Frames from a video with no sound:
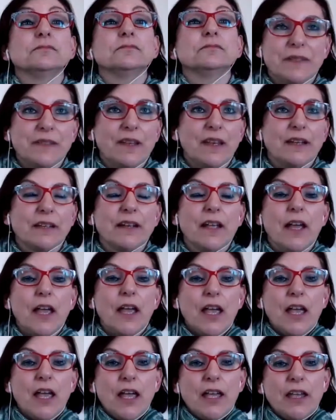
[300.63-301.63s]
hundred
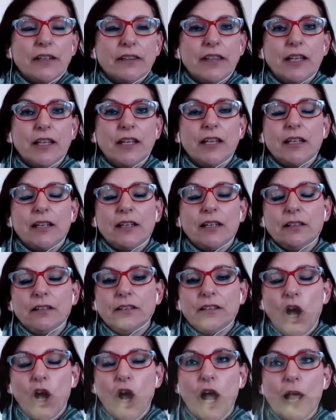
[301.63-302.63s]
percent.
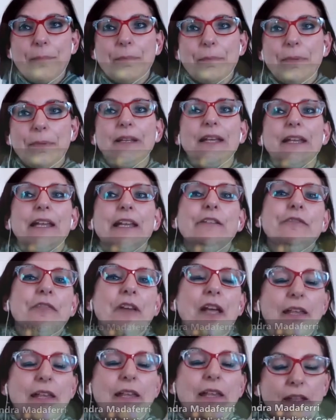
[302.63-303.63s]
The I
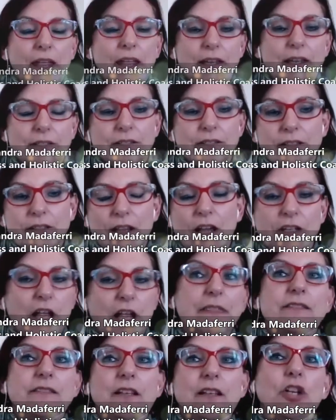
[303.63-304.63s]
believe, and
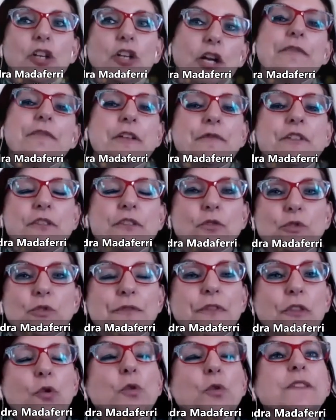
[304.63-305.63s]
and I know there's a
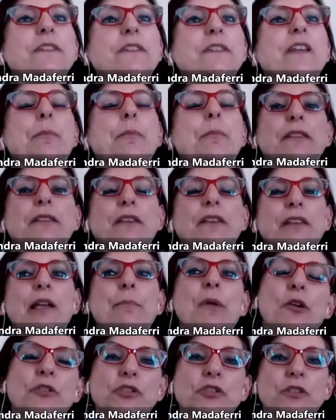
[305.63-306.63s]
lot of different schools of
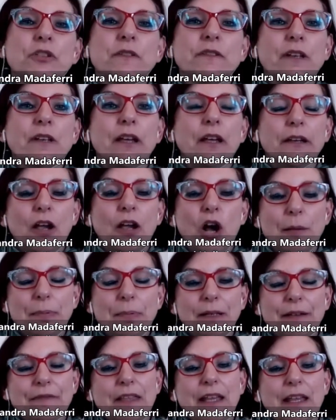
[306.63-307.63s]
thoughts here, but the
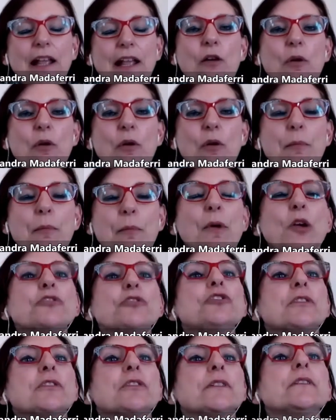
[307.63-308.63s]
emotions. I
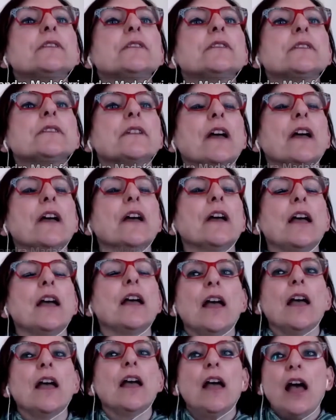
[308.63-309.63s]
believe that our
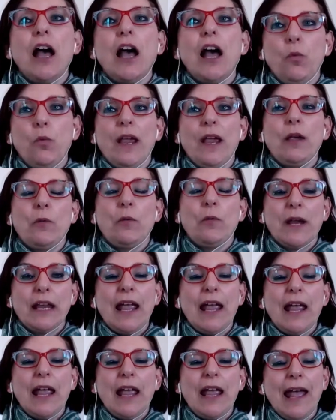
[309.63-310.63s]
emotions are
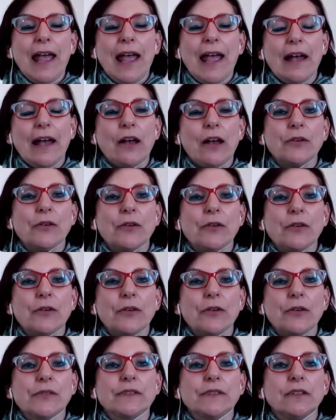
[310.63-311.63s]
where we
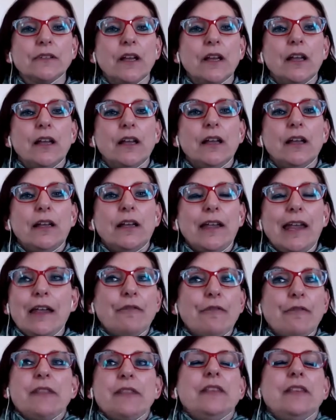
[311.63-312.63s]
house
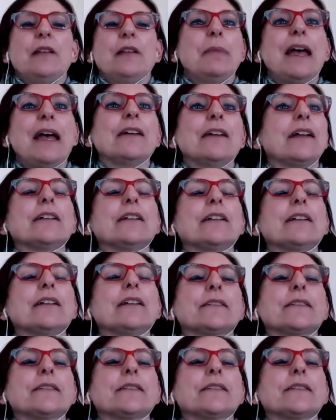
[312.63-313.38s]
everything about us